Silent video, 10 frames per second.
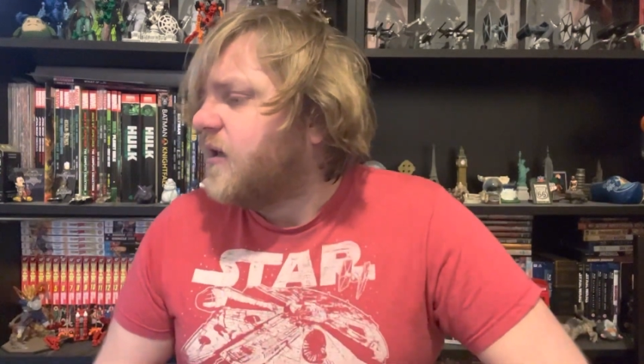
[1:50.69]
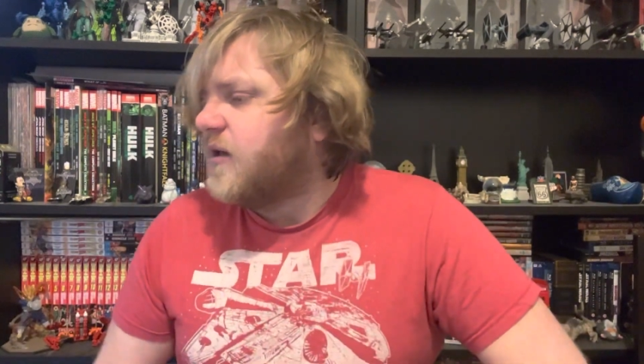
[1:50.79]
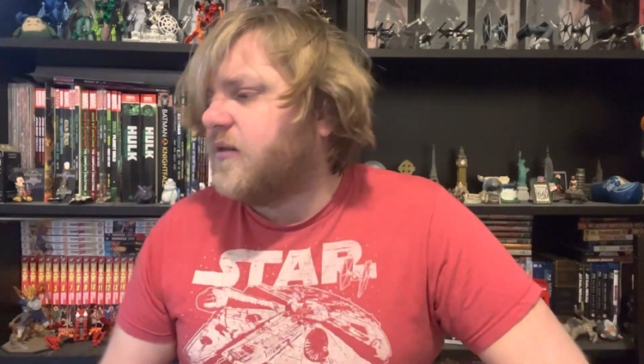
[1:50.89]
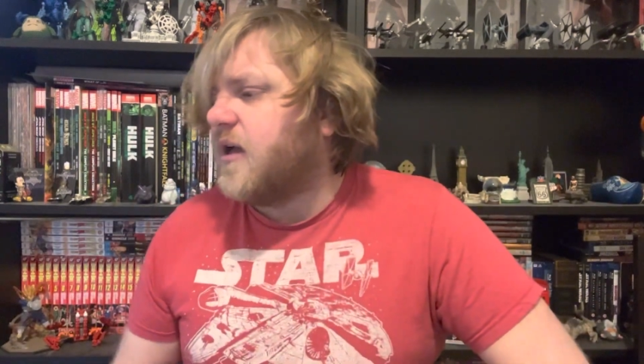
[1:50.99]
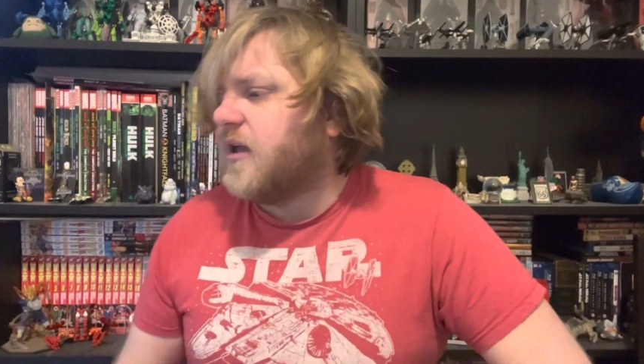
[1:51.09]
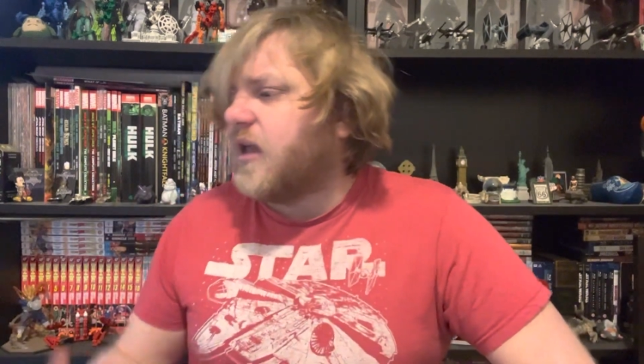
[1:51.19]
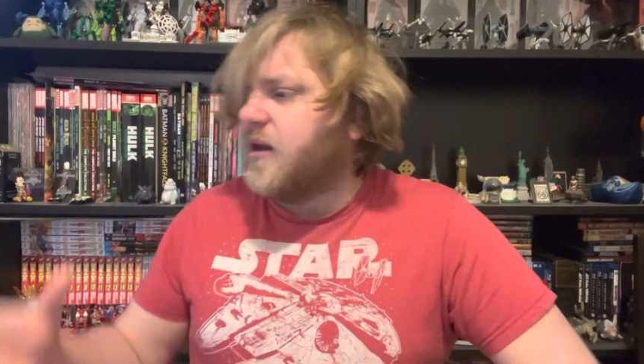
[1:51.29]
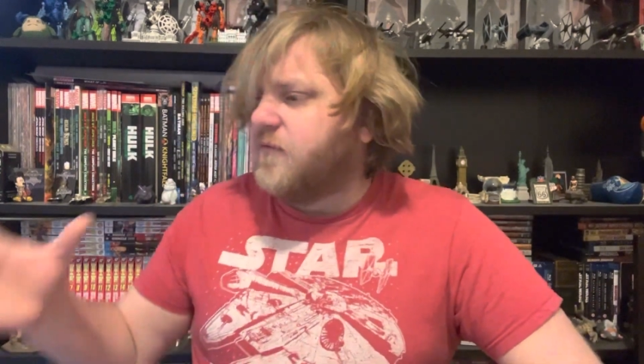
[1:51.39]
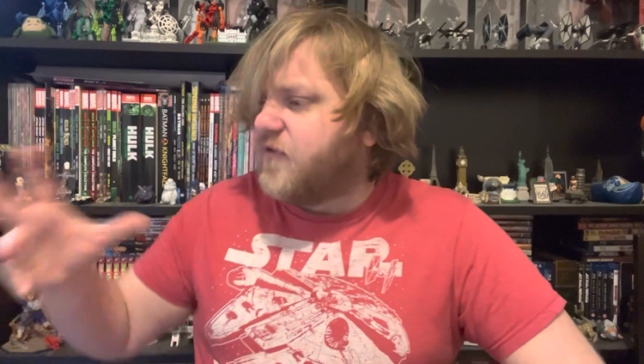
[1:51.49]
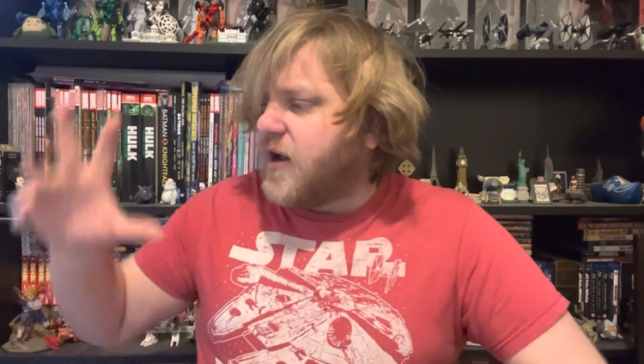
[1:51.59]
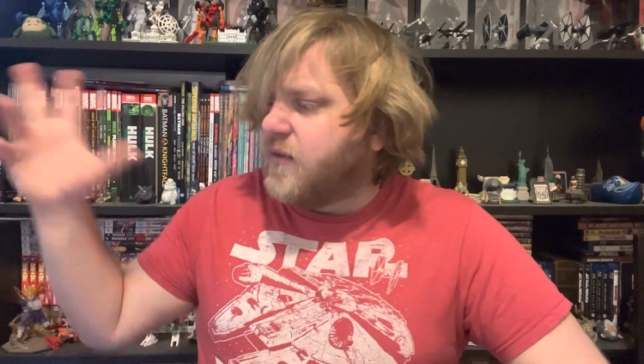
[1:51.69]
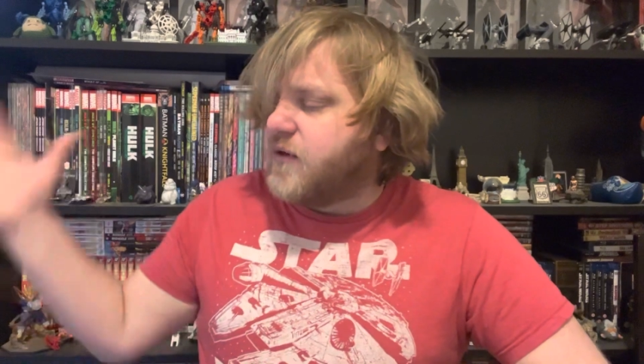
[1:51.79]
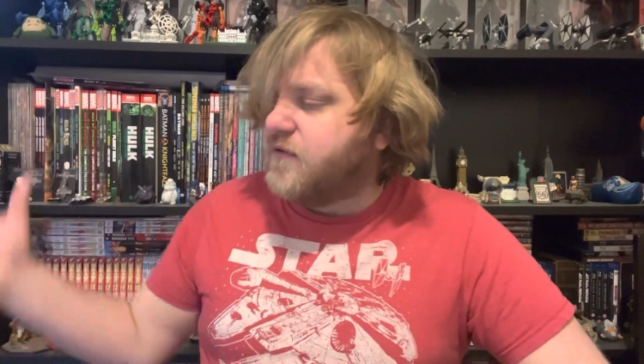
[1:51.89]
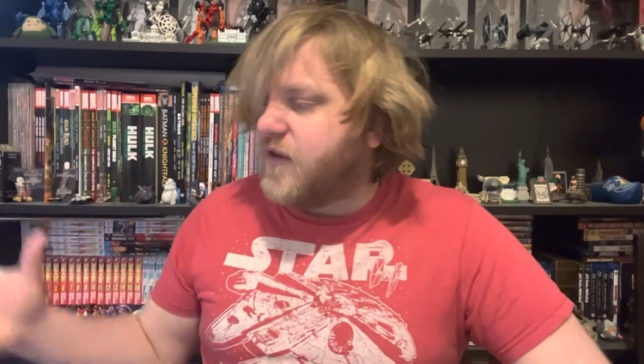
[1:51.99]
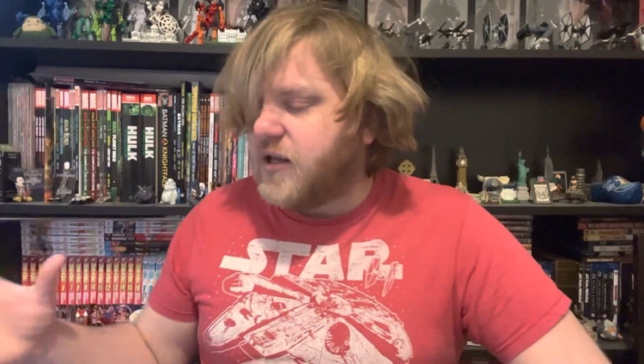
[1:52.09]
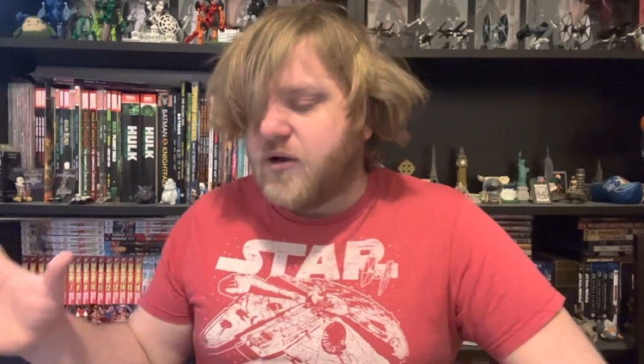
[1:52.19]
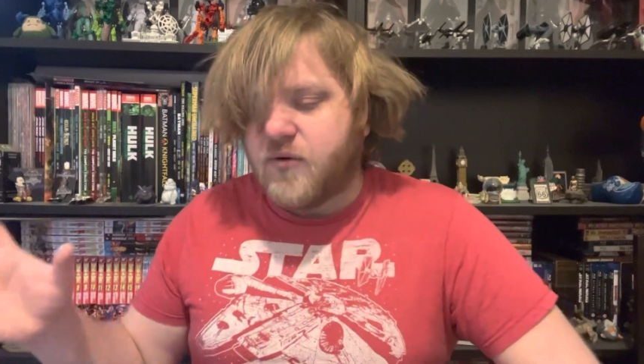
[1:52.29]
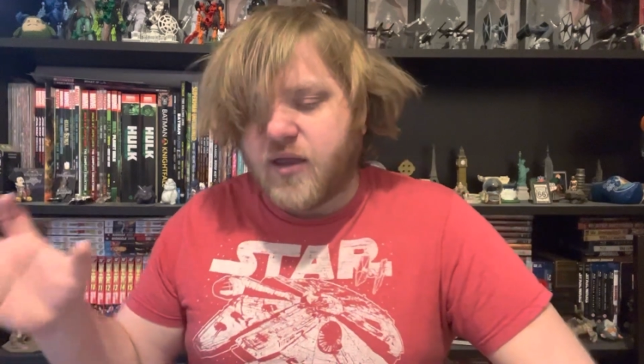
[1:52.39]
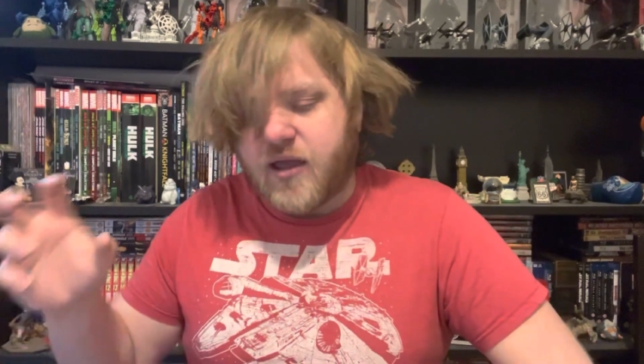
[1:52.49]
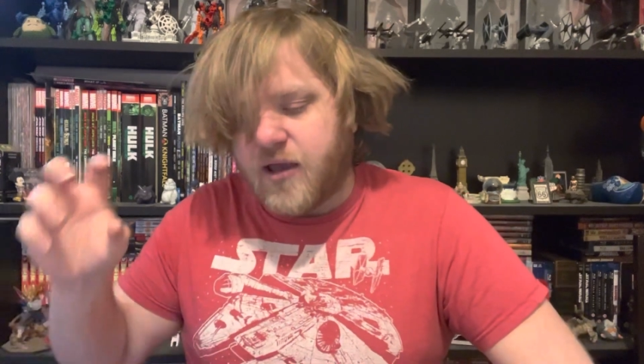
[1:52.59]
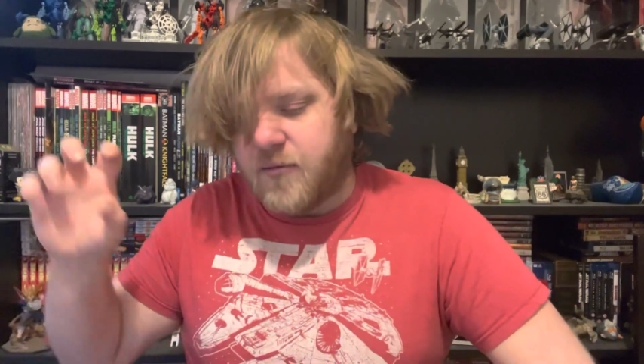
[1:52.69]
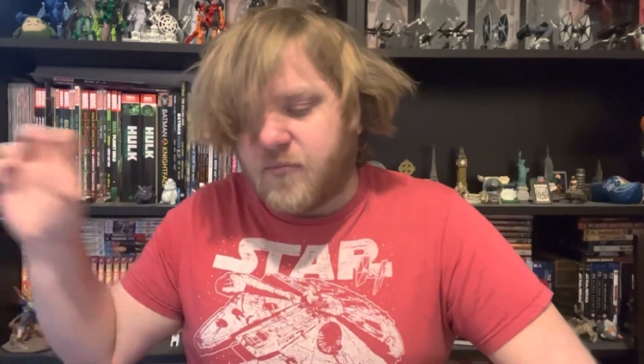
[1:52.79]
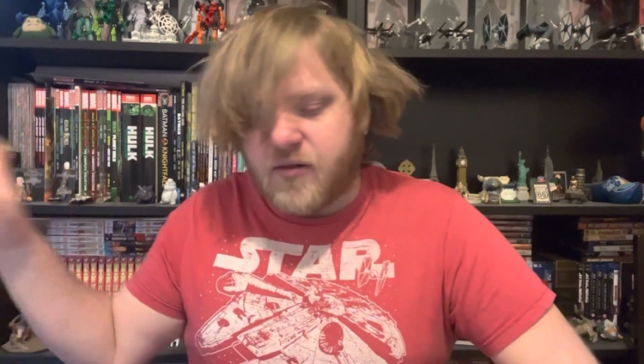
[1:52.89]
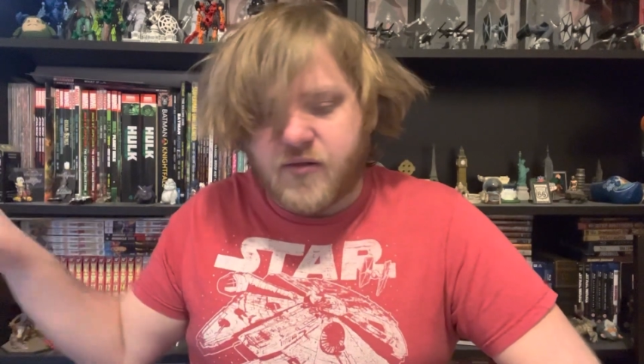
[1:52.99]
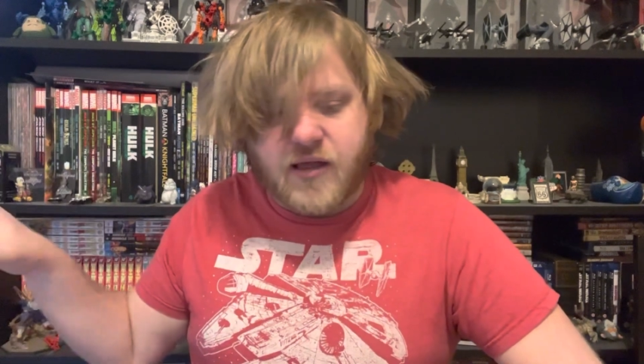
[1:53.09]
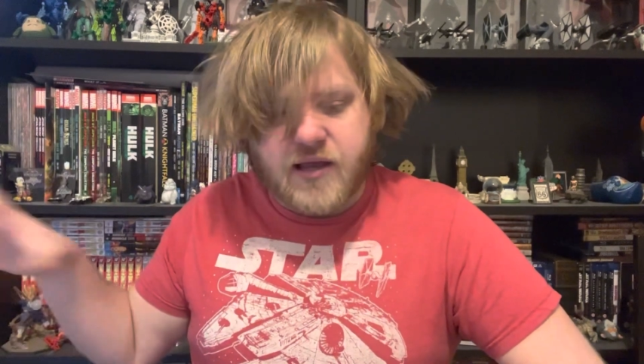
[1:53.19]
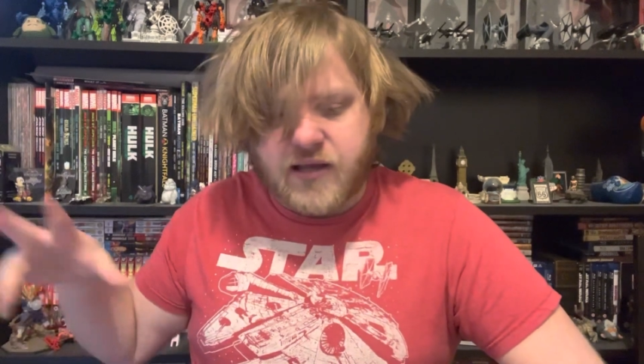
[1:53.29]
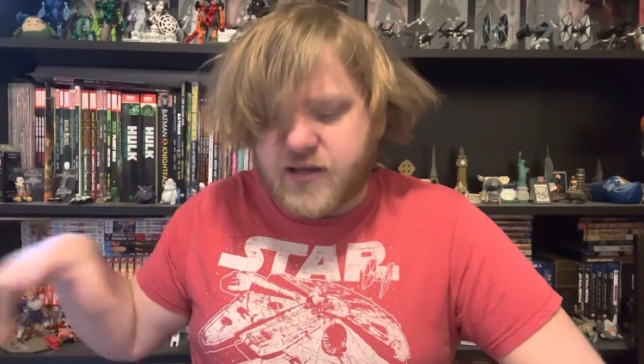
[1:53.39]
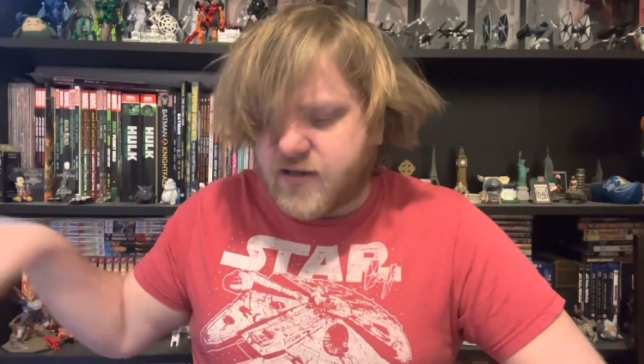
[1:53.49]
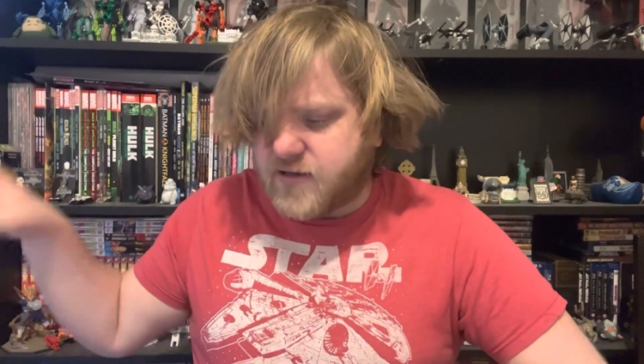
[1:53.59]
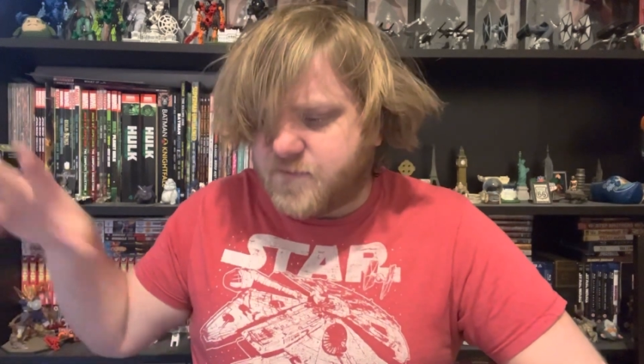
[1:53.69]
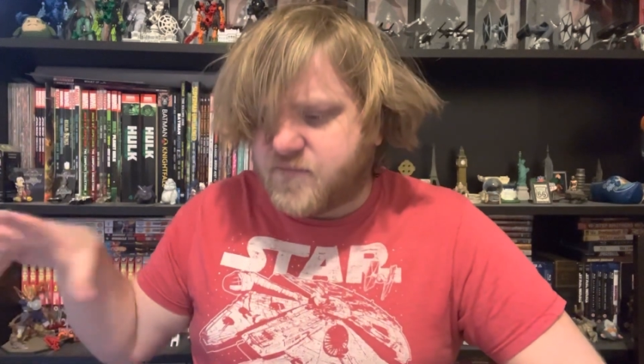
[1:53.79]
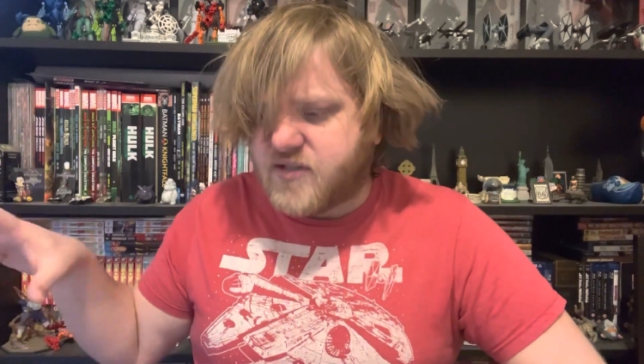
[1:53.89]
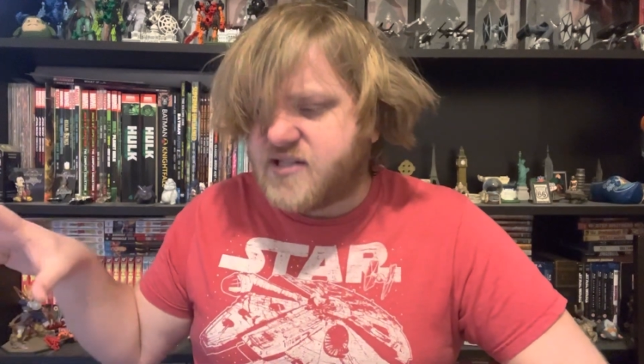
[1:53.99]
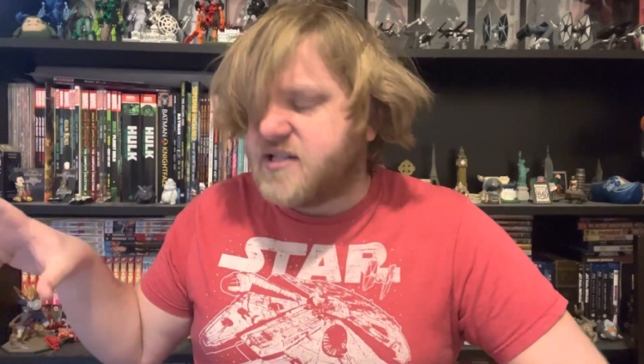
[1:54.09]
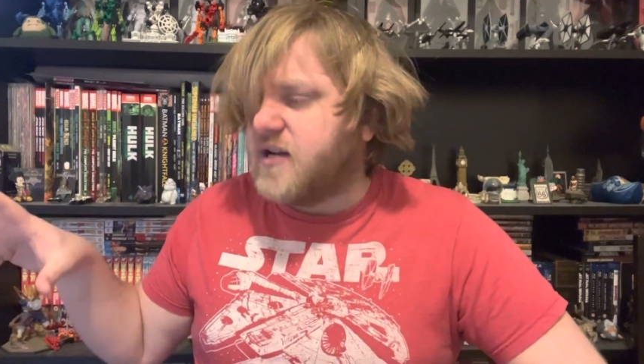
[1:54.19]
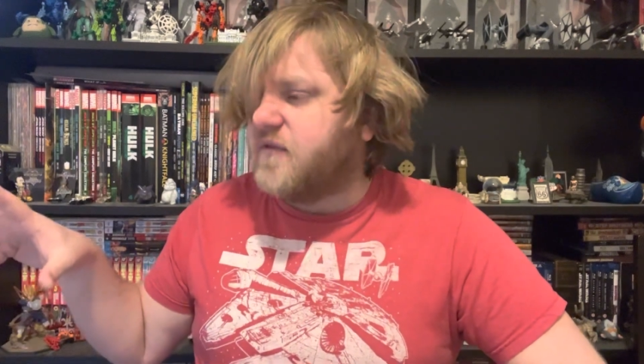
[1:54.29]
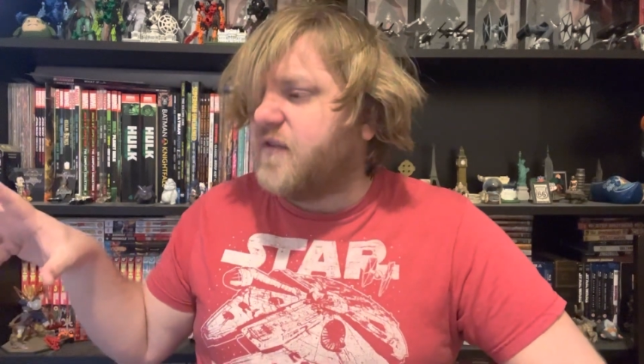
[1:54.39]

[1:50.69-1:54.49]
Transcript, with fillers: like and violent video game like uh, stuff.